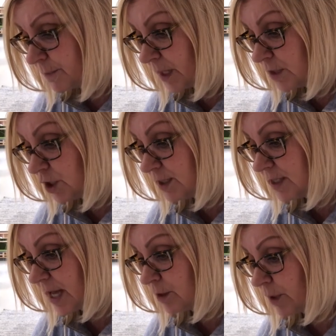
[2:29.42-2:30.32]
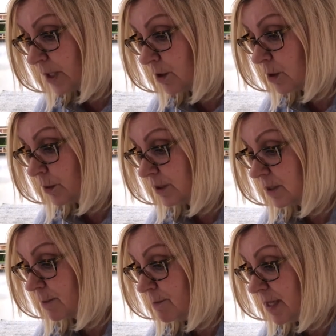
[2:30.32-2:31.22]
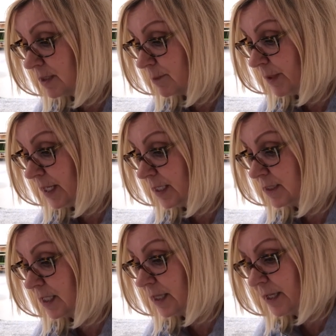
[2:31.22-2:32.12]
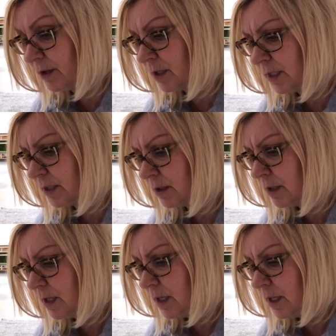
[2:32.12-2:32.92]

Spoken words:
Just then, Gregor noticed the mist beginning to clear a little.